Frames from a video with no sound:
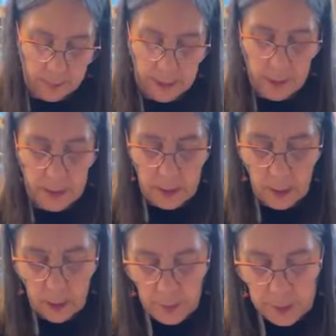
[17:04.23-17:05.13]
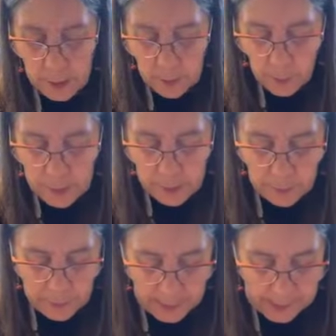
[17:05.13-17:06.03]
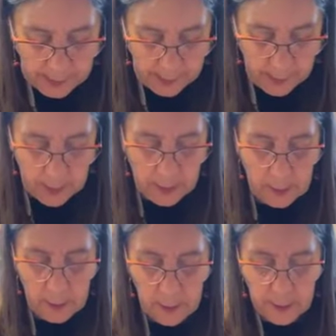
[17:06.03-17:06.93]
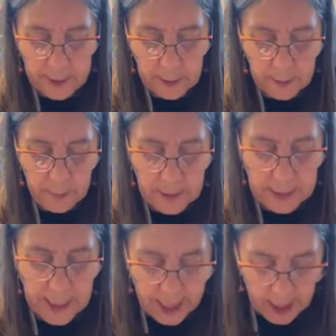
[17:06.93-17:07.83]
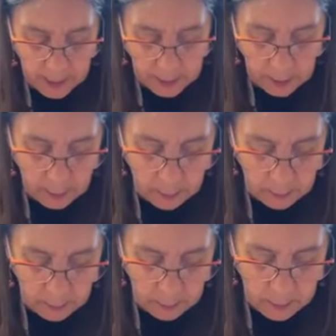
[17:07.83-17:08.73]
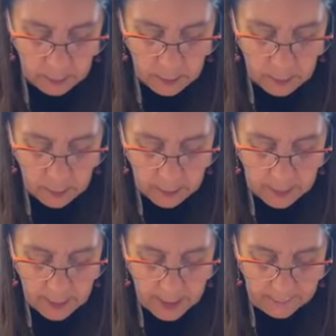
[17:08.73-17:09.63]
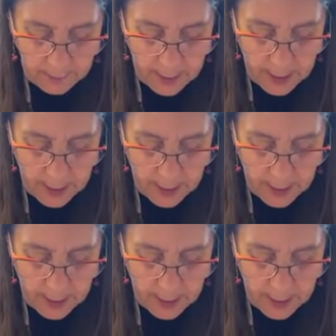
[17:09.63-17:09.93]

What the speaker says: then I'm going to come in here. I want to do this in like a metallic. So I've